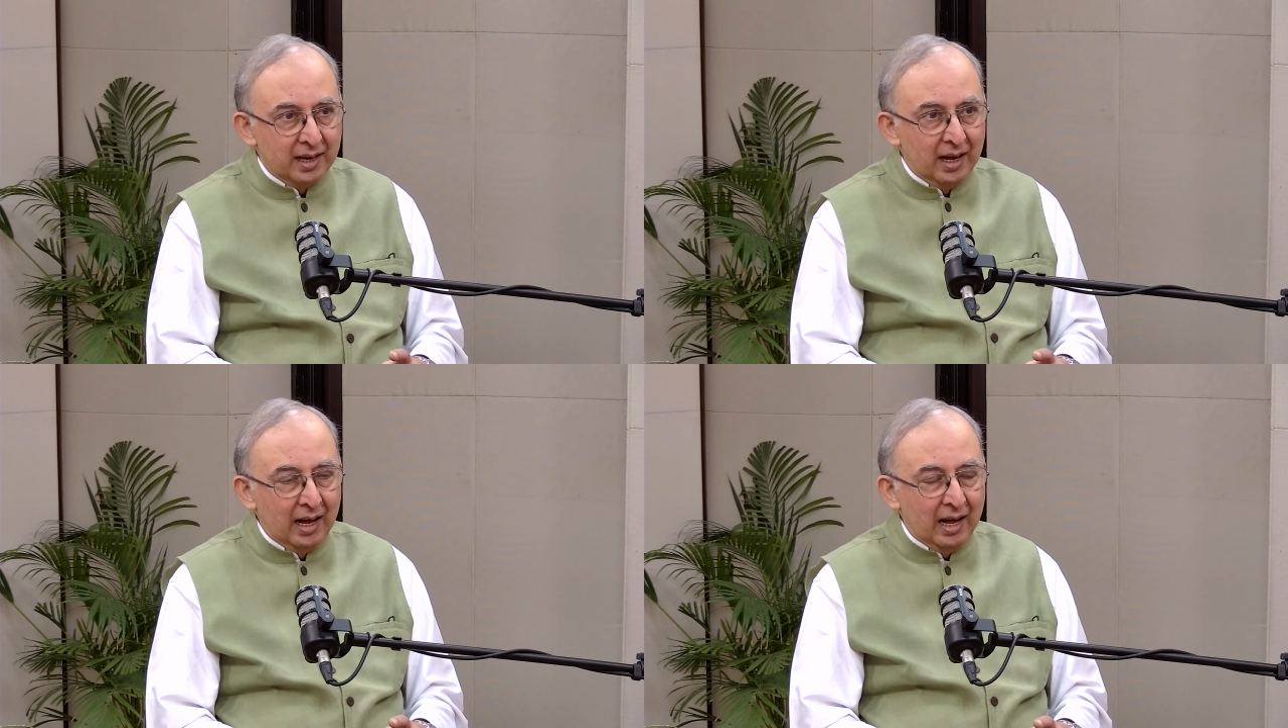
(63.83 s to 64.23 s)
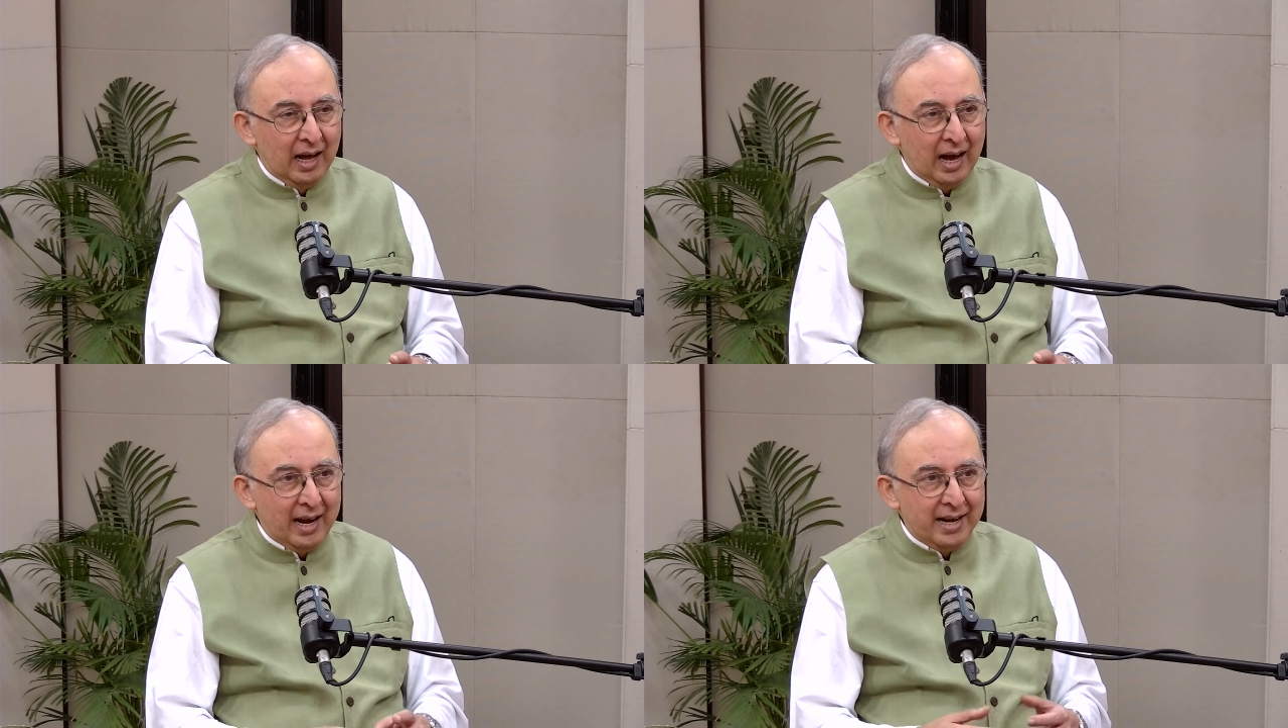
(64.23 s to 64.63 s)
Mm.
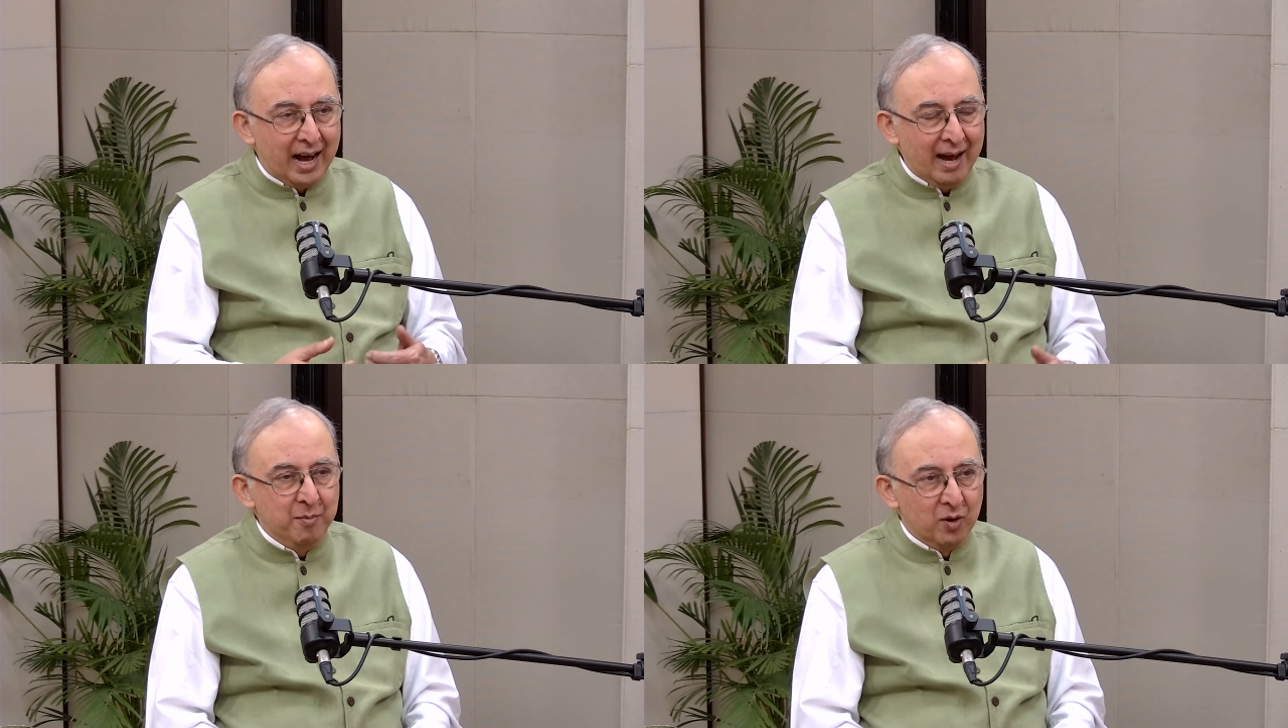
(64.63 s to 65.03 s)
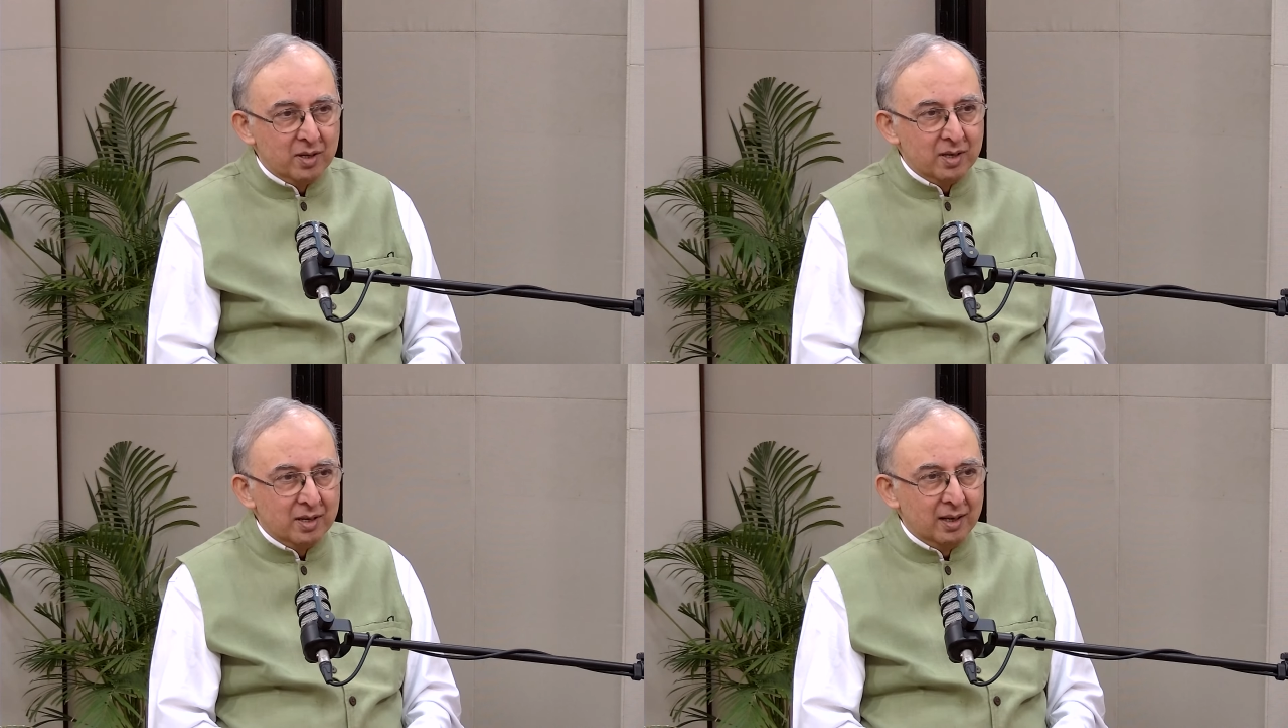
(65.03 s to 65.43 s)
And I'm not
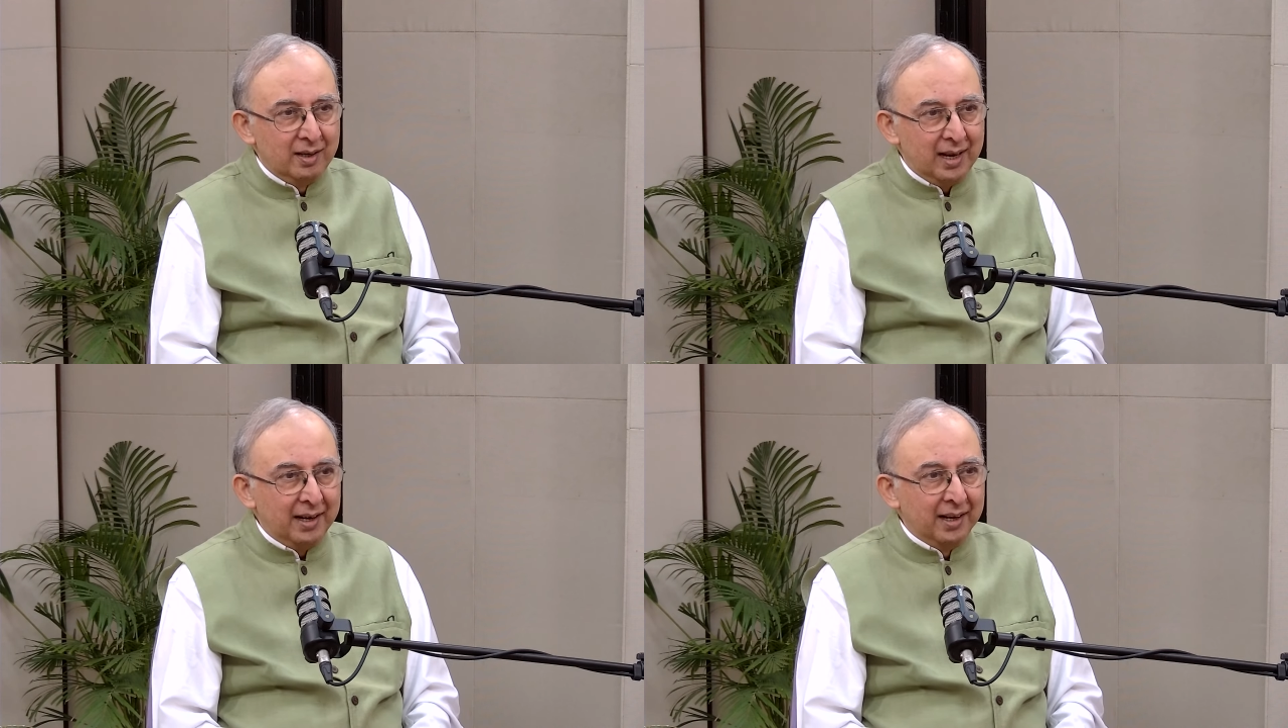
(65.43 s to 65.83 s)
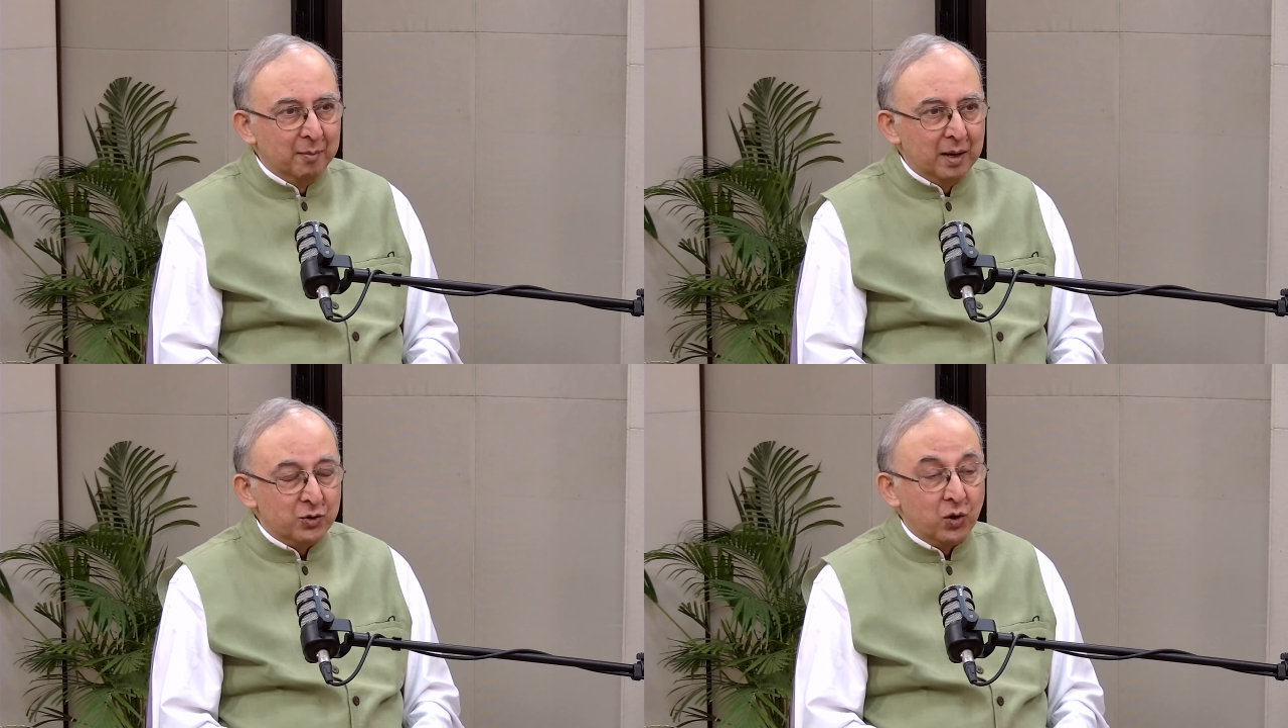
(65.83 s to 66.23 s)
a technical
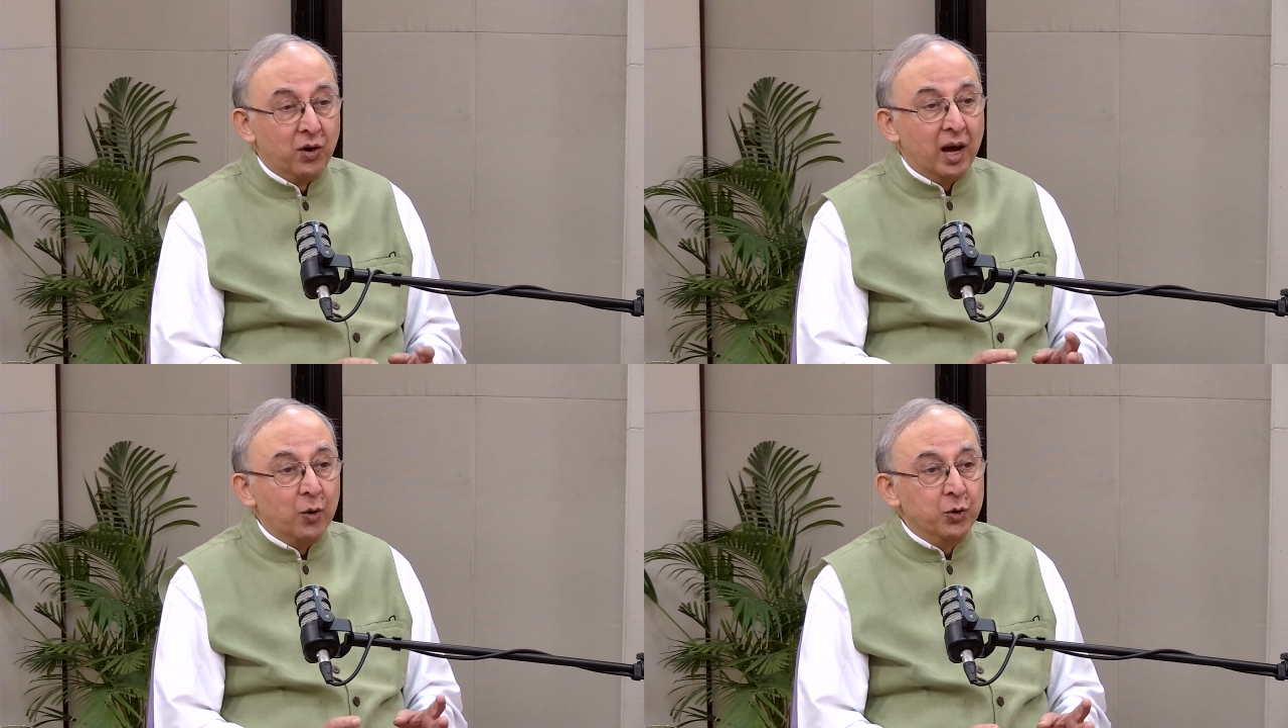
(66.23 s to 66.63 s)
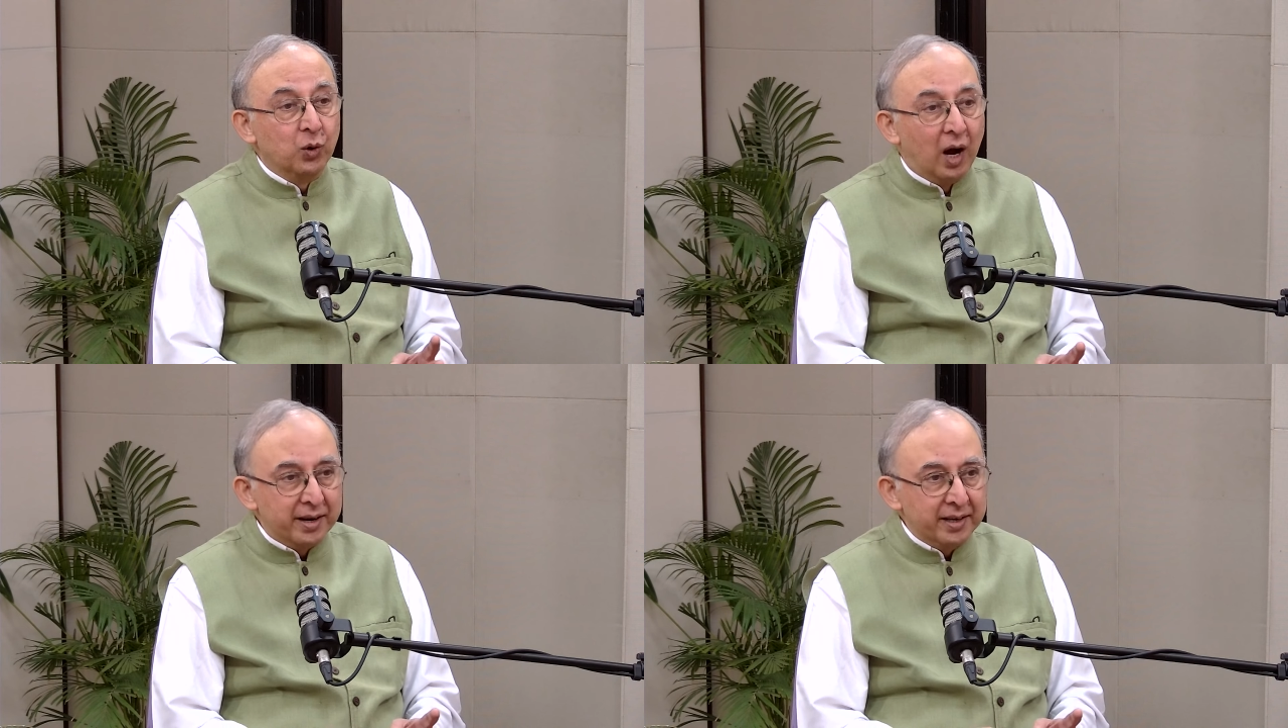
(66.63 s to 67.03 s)
man, so I don't know how do you
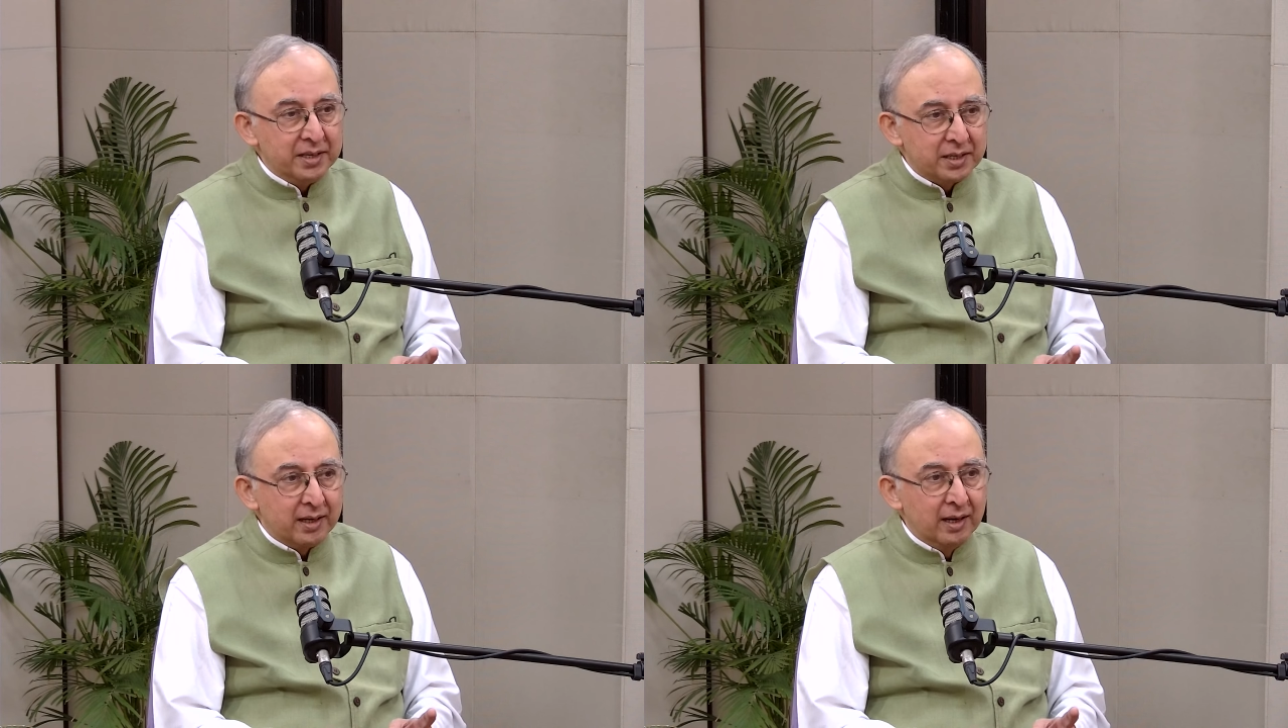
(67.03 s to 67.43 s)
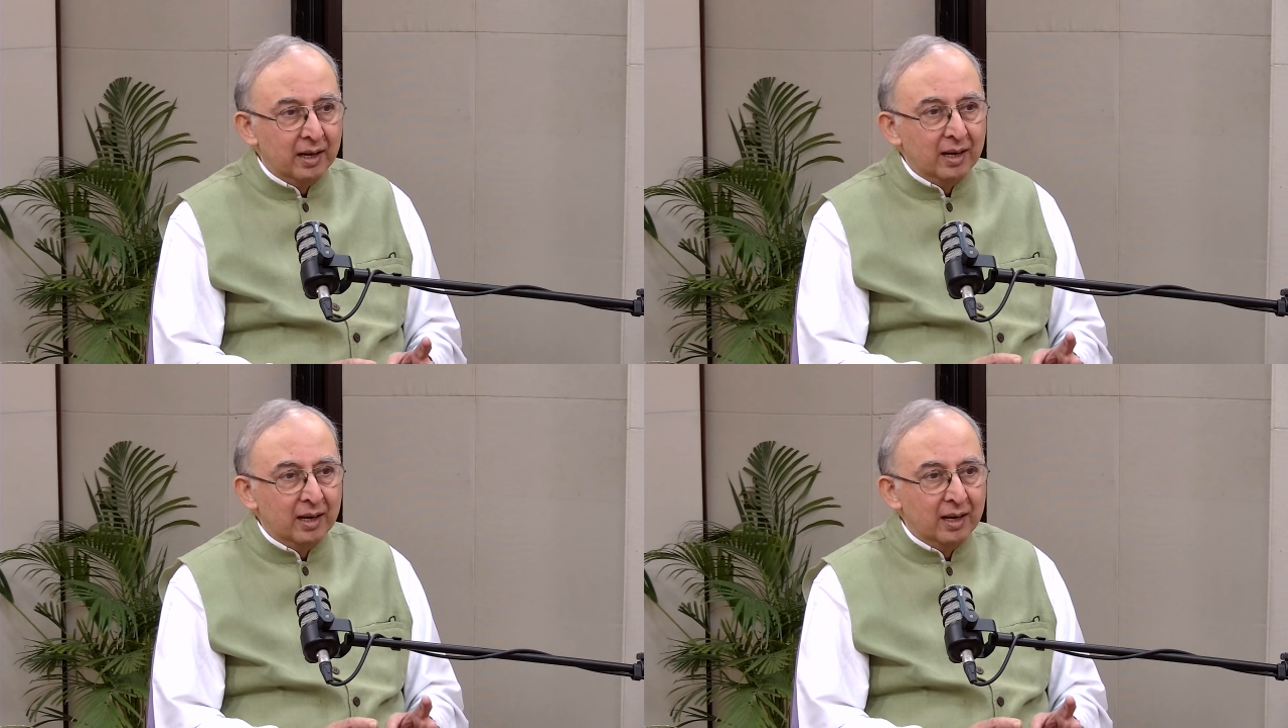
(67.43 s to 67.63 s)
guard against it.